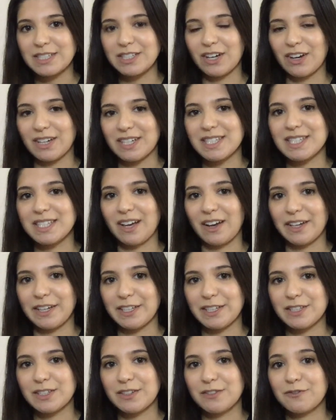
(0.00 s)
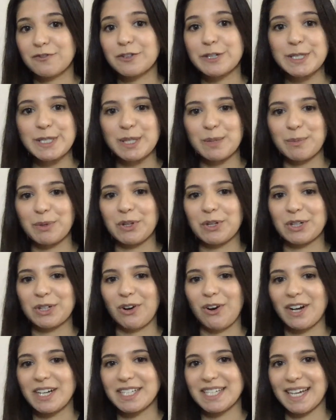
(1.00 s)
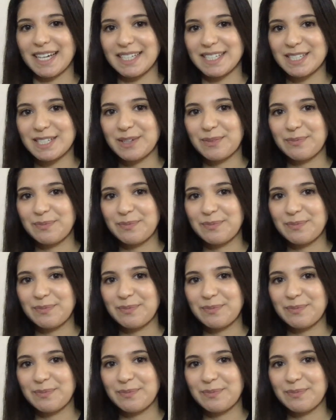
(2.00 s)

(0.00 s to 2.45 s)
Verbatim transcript: dot science for similar content.